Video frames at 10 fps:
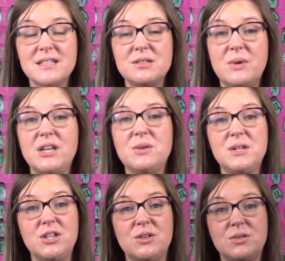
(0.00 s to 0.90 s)
is when you
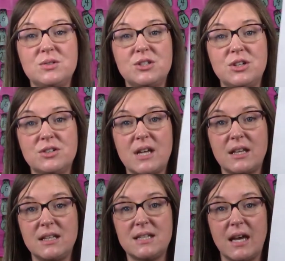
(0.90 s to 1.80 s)
would use your
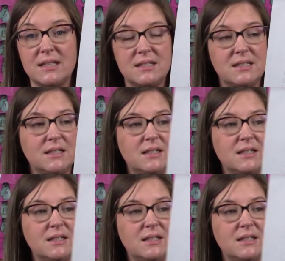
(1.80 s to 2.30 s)
daily test.